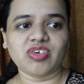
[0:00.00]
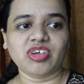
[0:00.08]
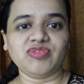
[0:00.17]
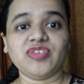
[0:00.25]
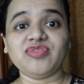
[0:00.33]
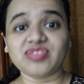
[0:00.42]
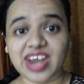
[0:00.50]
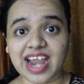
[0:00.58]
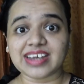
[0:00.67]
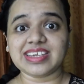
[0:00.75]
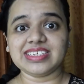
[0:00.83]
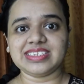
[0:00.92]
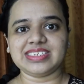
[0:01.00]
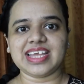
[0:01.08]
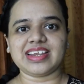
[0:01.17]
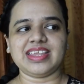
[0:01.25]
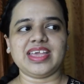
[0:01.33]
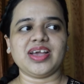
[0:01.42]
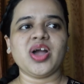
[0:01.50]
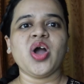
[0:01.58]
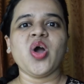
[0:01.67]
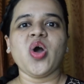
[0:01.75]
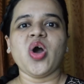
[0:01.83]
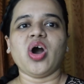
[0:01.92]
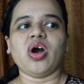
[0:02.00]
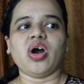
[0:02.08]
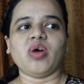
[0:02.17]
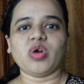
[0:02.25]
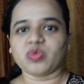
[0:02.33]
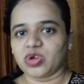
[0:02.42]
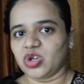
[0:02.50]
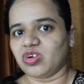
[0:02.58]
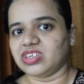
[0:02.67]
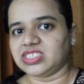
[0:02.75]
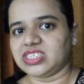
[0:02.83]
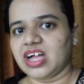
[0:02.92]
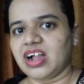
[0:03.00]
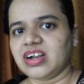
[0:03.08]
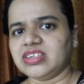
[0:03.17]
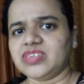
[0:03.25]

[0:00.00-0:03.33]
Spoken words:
or if you've tried this technique, what were your results.